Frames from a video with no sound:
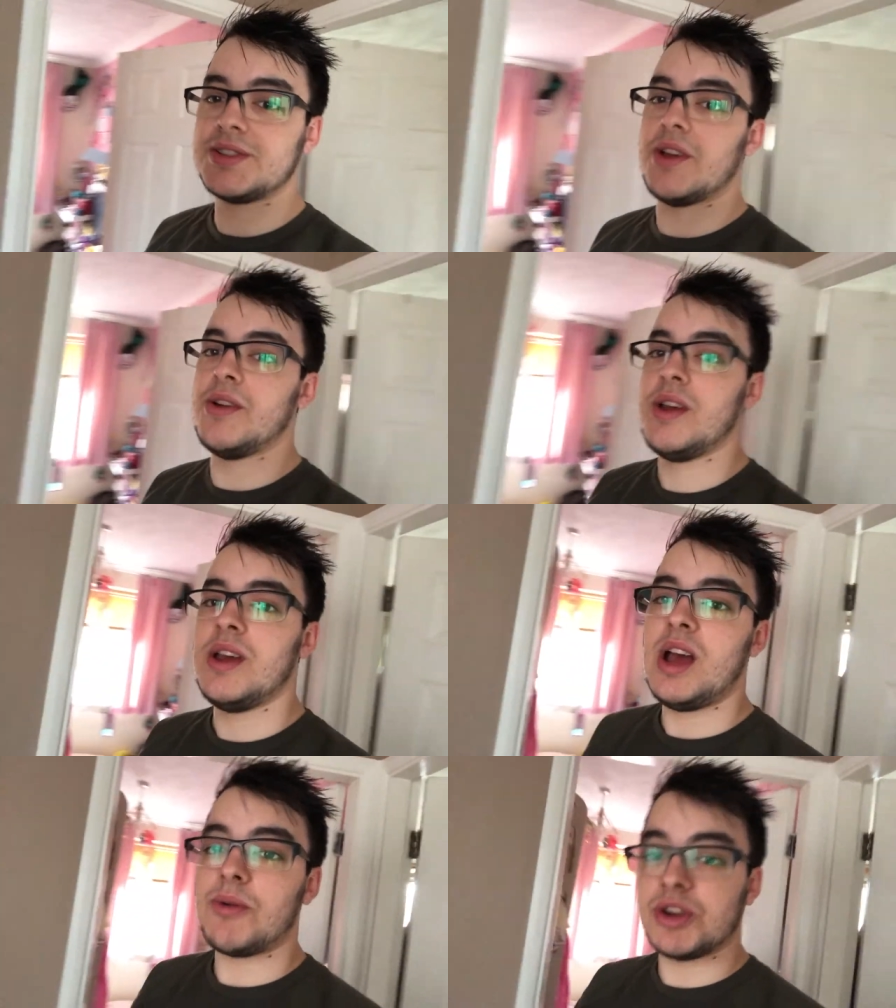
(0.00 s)
so
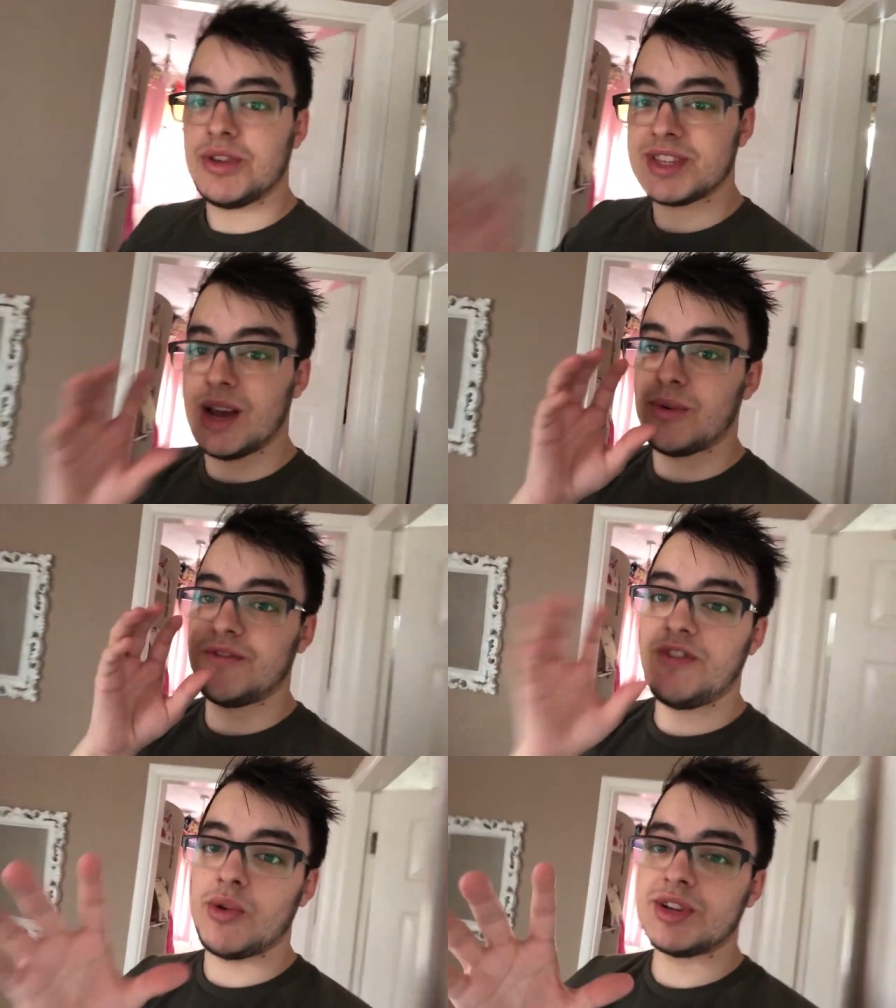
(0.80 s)
I'm gonna use that one
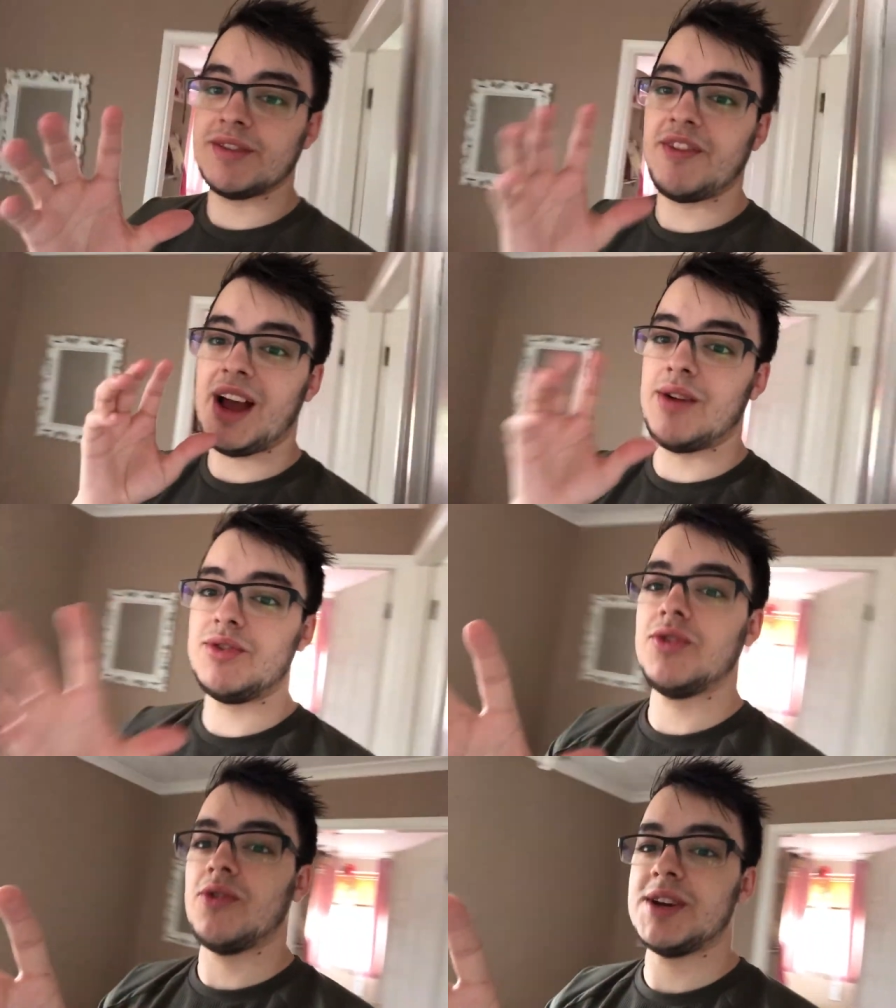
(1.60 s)
focusing for
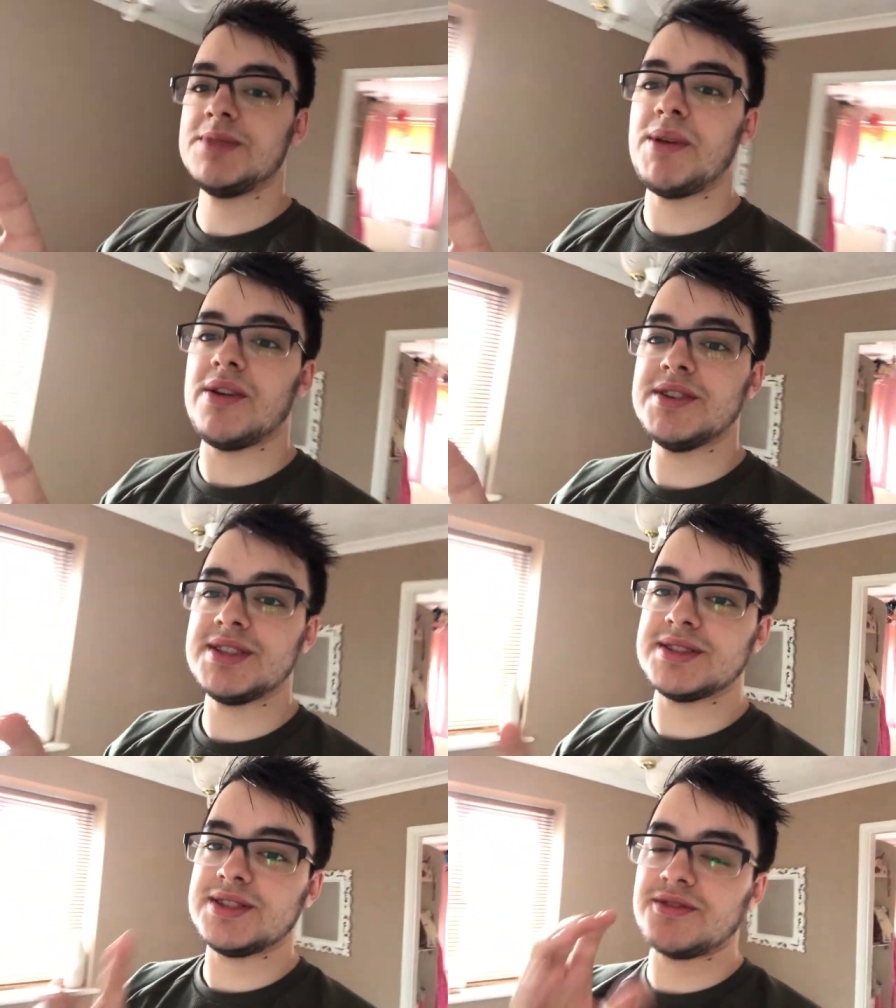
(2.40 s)
outdoor
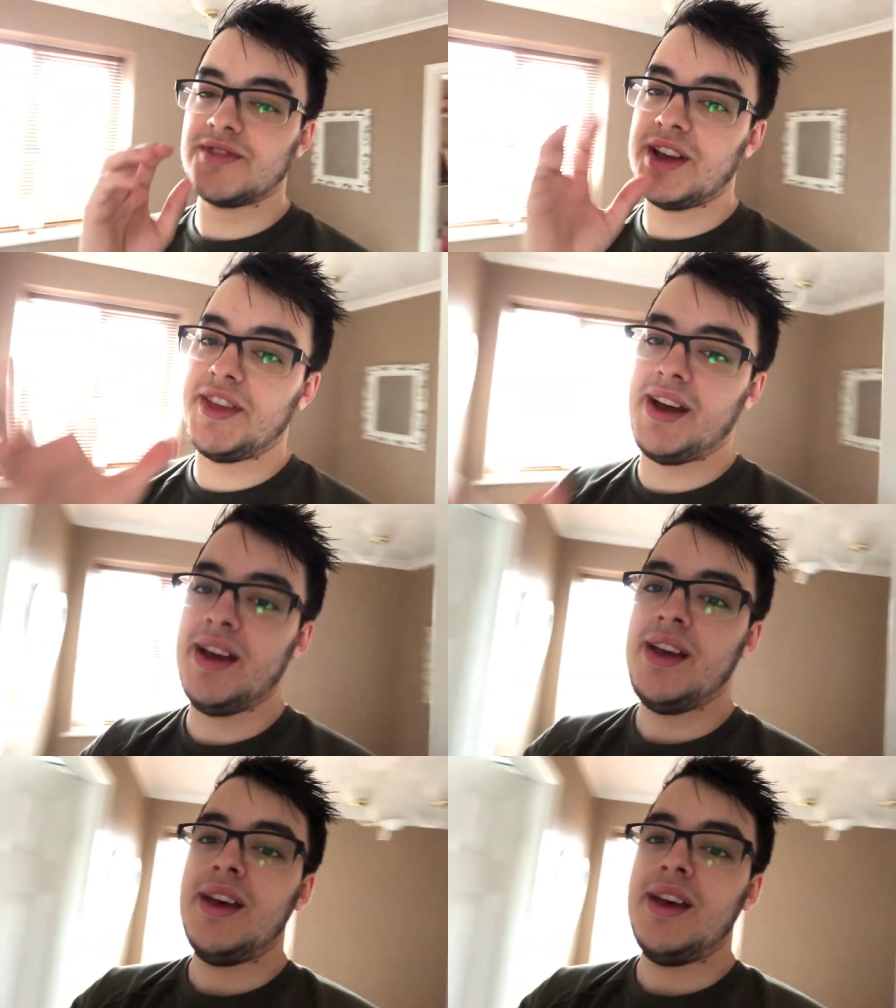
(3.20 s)
experiences and stuff like that.